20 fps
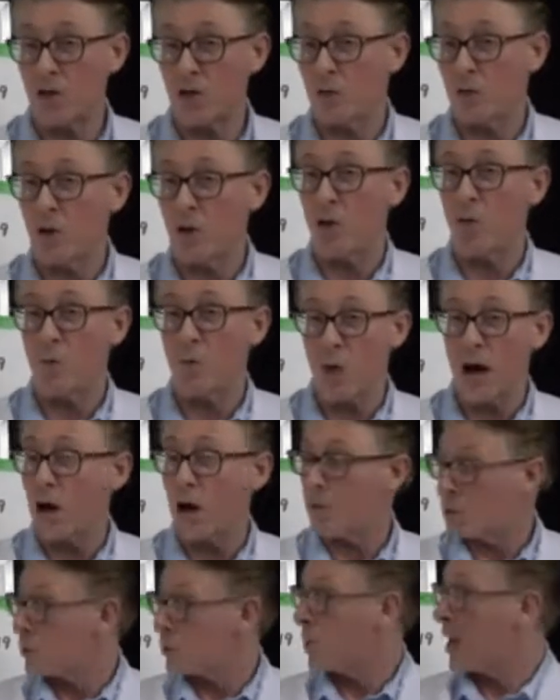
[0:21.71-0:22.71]
you go
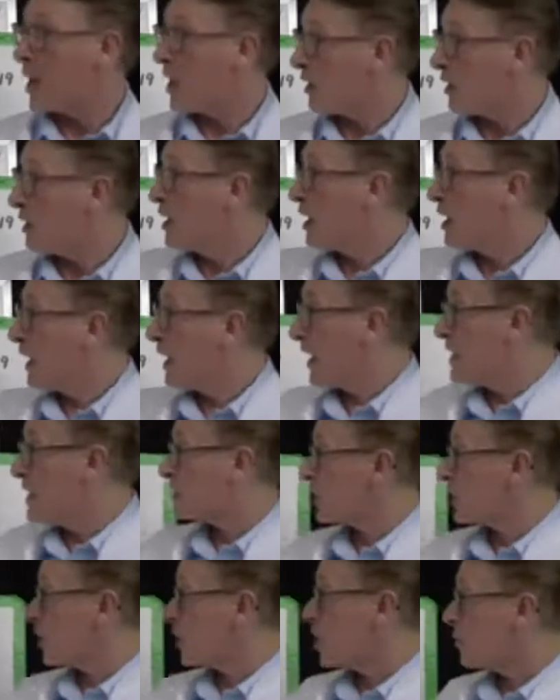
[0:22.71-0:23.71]
wow as well.
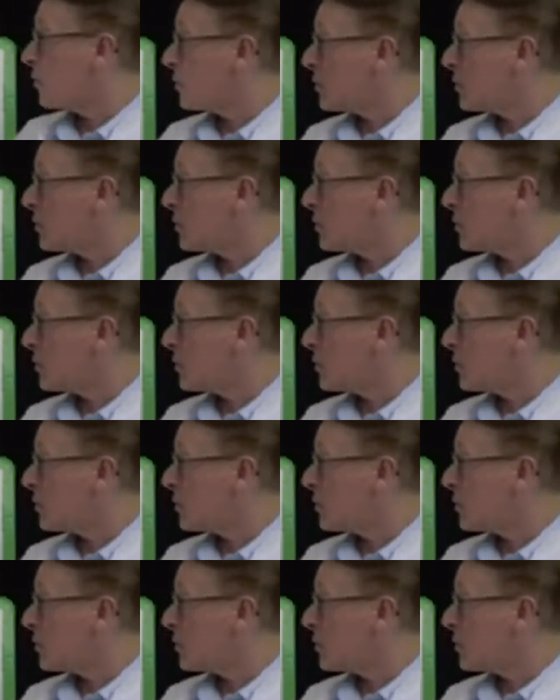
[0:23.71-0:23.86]
Is it an